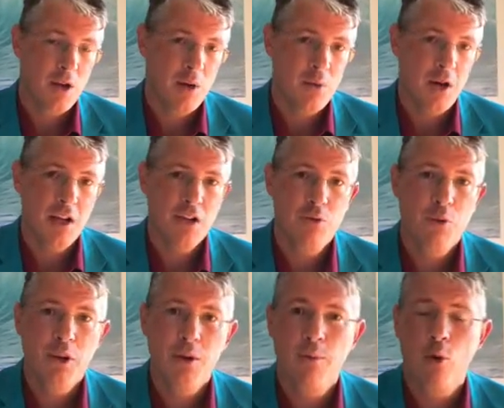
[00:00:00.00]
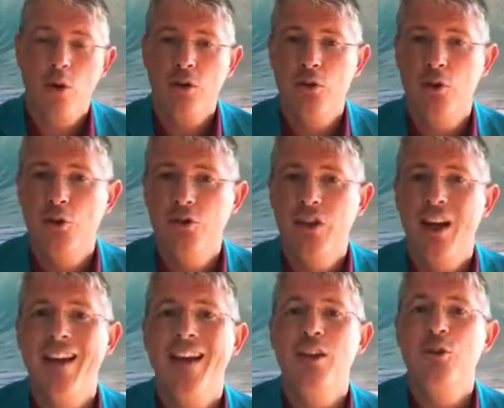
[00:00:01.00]
right? It's really important to
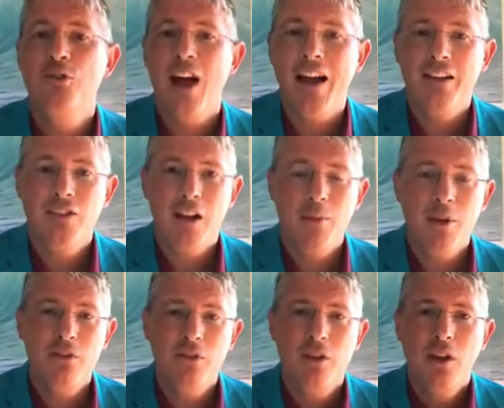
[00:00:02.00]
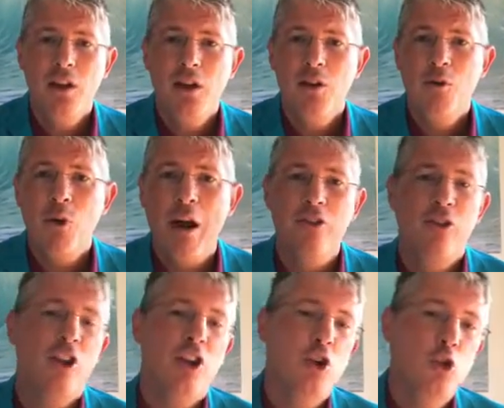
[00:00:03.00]
use I statements rather
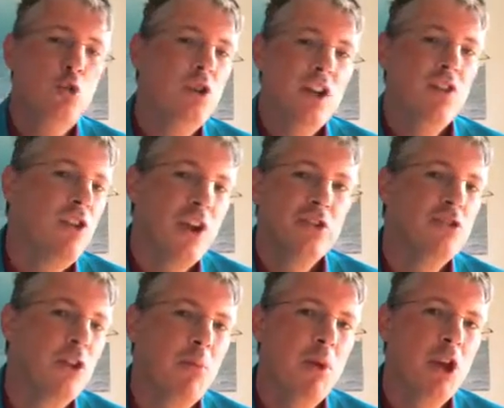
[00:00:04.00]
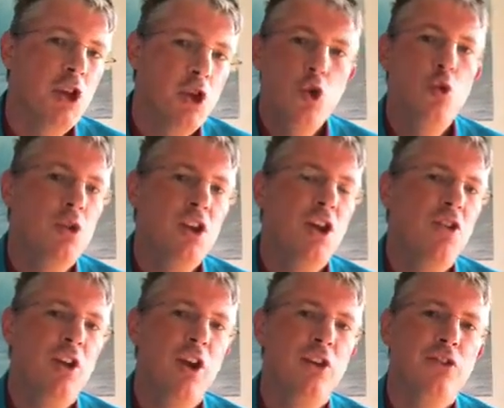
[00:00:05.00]
than you did this to me, you did
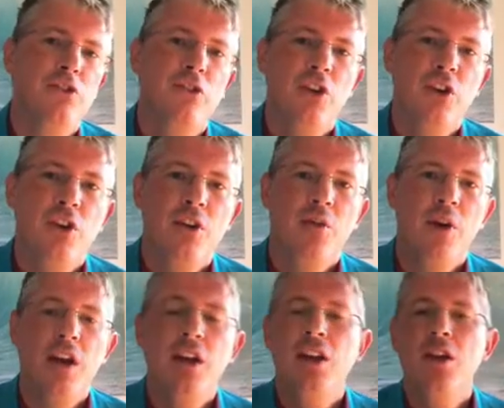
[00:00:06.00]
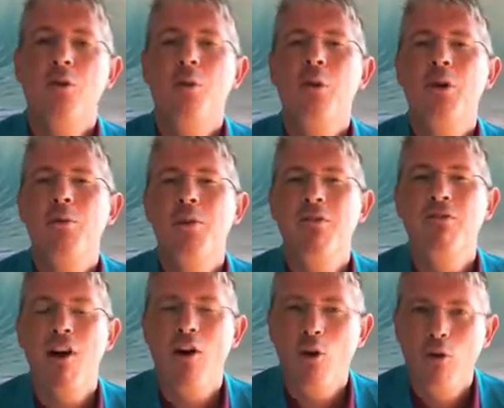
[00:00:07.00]
this, right? We want to be
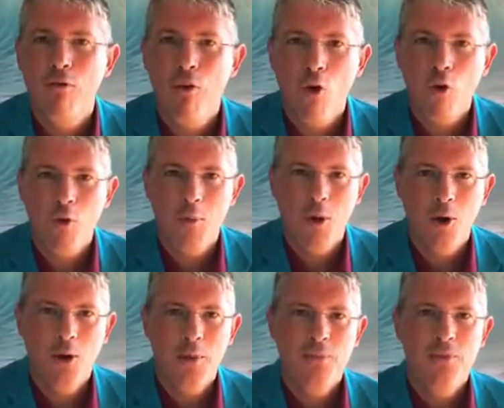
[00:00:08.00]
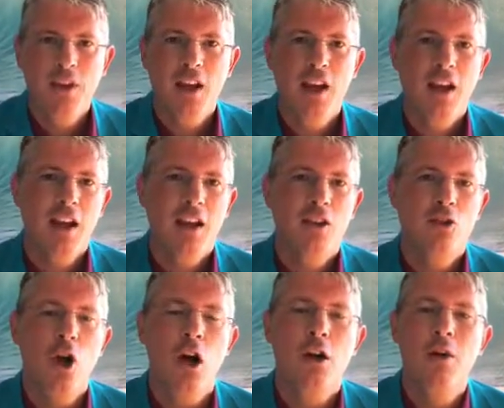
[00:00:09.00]
vulnerable and
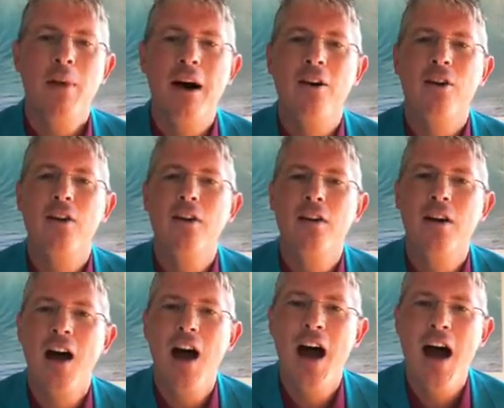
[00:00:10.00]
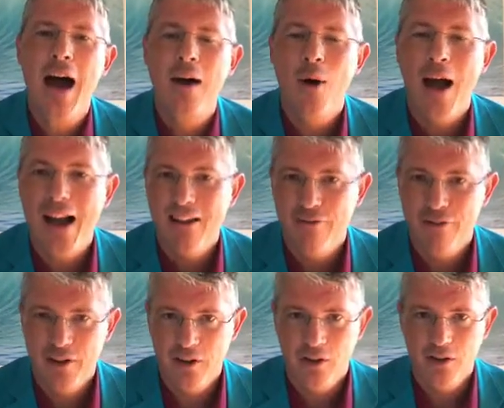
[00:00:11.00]
talk about how I
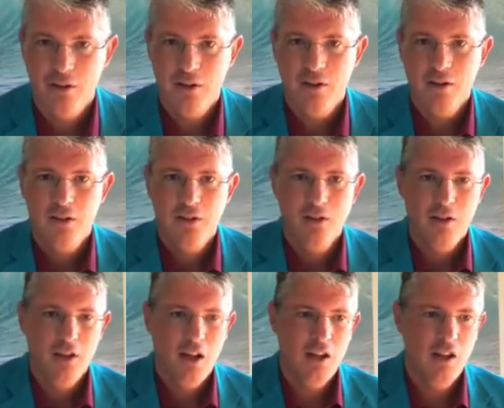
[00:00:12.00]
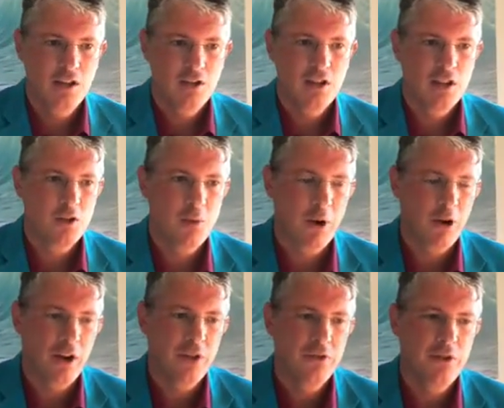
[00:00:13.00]
feel in these
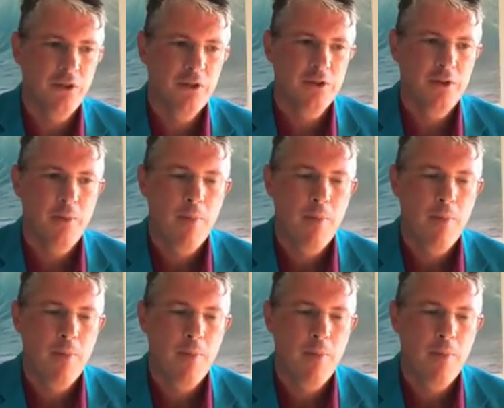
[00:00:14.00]
experiences.